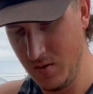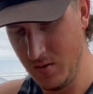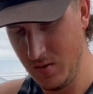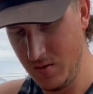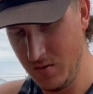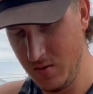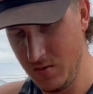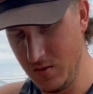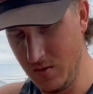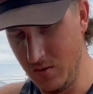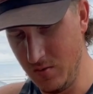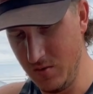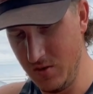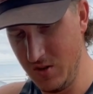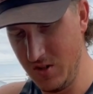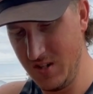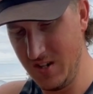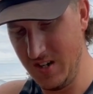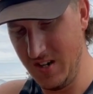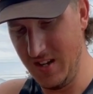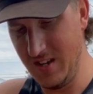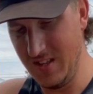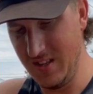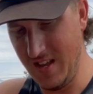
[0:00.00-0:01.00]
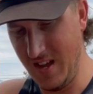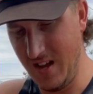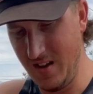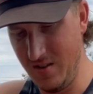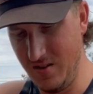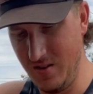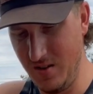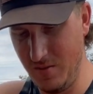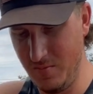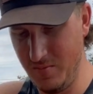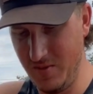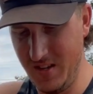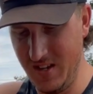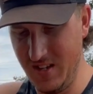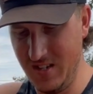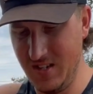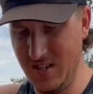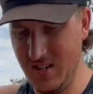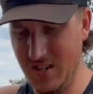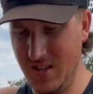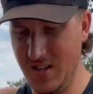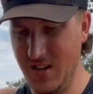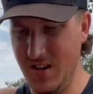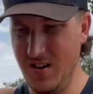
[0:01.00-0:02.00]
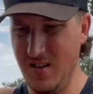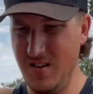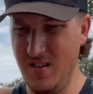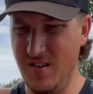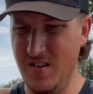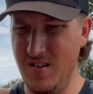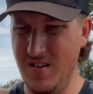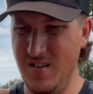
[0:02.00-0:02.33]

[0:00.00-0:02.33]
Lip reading: So we're just gonna get that hook placed in there.